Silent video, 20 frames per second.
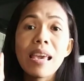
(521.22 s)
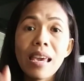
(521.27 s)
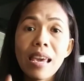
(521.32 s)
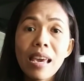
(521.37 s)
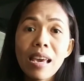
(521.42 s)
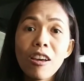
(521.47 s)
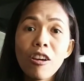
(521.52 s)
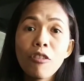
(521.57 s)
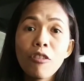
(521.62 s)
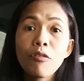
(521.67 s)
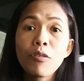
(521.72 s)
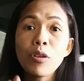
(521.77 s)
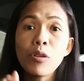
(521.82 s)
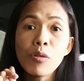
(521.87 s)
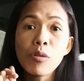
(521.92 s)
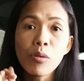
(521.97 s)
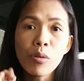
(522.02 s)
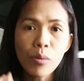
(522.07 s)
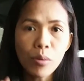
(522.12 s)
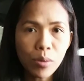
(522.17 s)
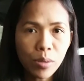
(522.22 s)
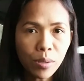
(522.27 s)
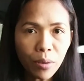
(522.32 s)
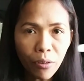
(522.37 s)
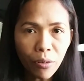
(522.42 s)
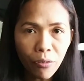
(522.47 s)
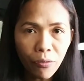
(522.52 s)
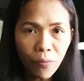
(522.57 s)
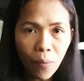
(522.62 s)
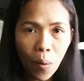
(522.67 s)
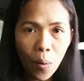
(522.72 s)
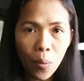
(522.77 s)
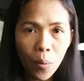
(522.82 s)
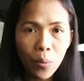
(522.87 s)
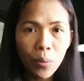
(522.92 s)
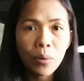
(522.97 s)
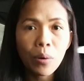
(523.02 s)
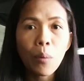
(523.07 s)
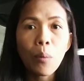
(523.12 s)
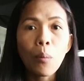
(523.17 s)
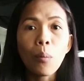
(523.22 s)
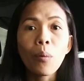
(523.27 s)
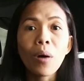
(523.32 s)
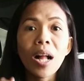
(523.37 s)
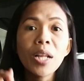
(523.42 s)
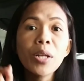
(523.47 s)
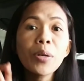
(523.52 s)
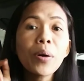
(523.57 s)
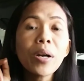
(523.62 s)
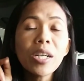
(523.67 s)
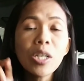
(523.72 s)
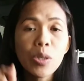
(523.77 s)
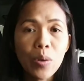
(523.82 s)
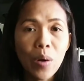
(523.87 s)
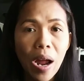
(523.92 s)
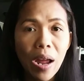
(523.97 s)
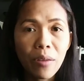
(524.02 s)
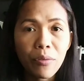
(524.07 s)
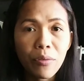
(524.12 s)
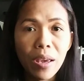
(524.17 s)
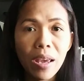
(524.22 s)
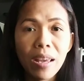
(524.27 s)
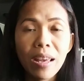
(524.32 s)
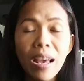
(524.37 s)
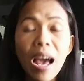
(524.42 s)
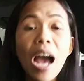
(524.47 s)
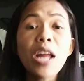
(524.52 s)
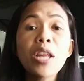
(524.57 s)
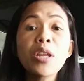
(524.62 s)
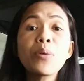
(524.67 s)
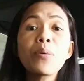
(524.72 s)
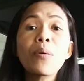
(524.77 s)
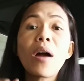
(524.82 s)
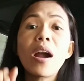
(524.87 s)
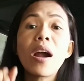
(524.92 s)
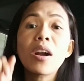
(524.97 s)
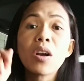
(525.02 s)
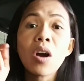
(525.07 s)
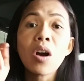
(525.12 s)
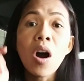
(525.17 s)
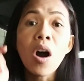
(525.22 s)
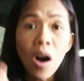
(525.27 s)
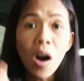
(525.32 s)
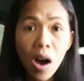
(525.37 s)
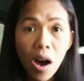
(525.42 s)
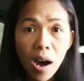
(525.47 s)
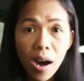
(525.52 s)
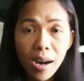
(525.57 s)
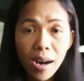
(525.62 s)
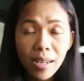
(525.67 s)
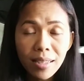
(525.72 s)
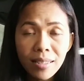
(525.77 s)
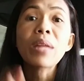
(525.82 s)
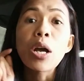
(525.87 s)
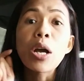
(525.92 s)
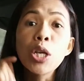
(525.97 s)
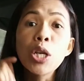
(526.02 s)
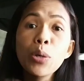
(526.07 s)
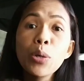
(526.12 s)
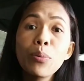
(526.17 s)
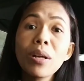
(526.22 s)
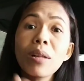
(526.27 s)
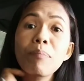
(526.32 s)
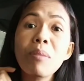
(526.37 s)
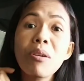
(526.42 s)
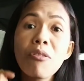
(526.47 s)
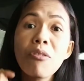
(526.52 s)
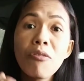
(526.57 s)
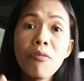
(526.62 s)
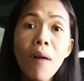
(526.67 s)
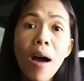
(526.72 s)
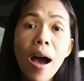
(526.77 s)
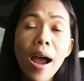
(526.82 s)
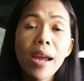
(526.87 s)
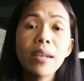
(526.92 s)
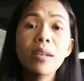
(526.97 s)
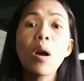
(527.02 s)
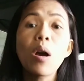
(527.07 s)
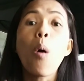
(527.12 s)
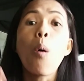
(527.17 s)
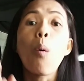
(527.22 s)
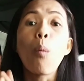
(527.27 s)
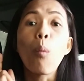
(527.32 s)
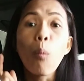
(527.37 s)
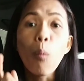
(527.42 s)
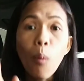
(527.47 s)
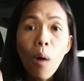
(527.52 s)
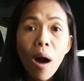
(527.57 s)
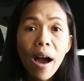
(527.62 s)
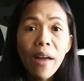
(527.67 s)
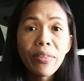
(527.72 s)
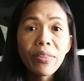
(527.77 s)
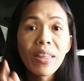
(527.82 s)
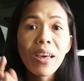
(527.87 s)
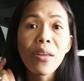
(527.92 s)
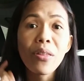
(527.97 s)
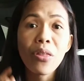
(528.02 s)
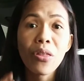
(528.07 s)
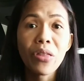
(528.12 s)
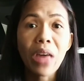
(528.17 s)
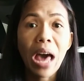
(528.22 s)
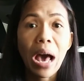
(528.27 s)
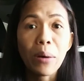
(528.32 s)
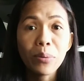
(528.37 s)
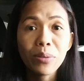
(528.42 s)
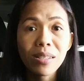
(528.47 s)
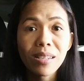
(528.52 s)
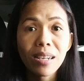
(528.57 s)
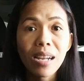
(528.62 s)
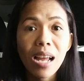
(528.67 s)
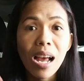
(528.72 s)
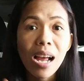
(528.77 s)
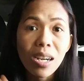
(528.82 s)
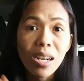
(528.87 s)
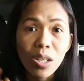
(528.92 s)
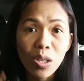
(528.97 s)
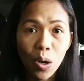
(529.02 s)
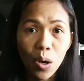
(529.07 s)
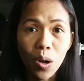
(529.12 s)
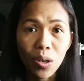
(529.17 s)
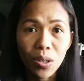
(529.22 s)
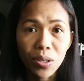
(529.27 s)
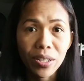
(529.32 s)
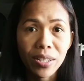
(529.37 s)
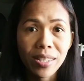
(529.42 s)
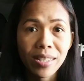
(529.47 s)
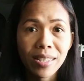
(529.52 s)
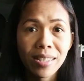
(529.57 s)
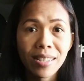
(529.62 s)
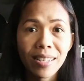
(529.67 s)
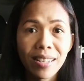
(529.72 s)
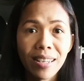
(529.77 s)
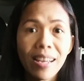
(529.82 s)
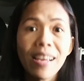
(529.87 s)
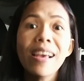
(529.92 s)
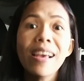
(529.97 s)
if you use your phone while you are driving and you are caught, you will be fined $1,000.